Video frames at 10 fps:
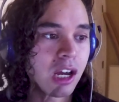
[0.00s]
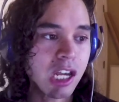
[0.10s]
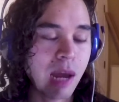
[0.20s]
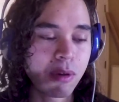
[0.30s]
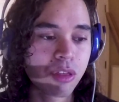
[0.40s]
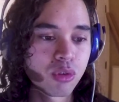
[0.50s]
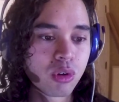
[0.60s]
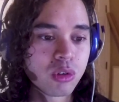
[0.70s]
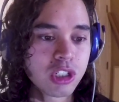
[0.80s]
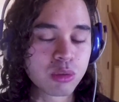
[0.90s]
coming
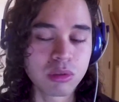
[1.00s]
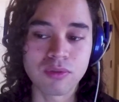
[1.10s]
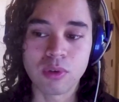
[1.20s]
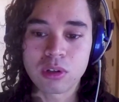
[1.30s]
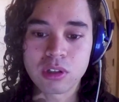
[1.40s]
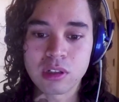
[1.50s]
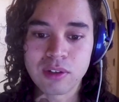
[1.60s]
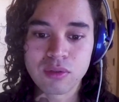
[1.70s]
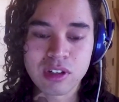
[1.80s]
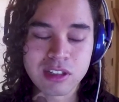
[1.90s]
through just with the vocal
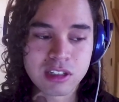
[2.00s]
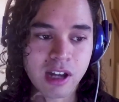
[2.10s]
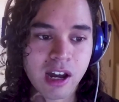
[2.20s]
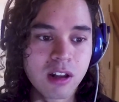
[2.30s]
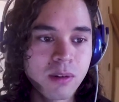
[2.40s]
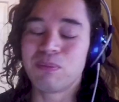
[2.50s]
delivery and style.